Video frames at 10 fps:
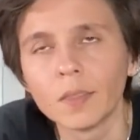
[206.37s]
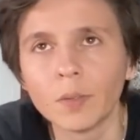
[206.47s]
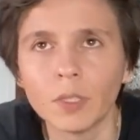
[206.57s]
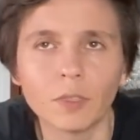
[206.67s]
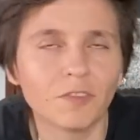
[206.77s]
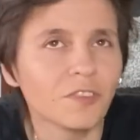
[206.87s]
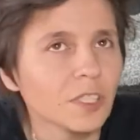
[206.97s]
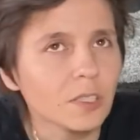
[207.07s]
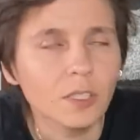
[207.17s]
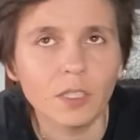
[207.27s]
I mean, it
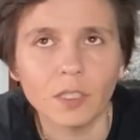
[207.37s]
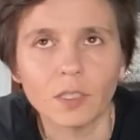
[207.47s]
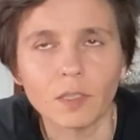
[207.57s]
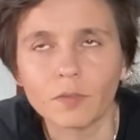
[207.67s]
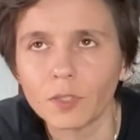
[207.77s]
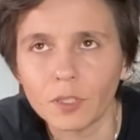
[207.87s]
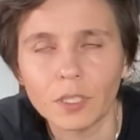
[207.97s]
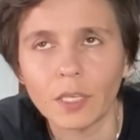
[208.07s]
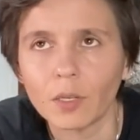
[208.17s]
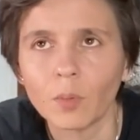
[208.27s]
feels good. It feels
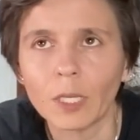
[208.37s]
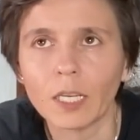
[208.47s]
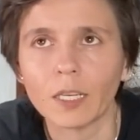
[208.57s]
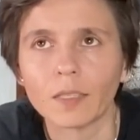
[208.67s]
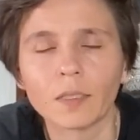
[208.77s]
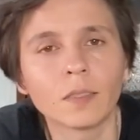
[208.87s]
like, oh my god,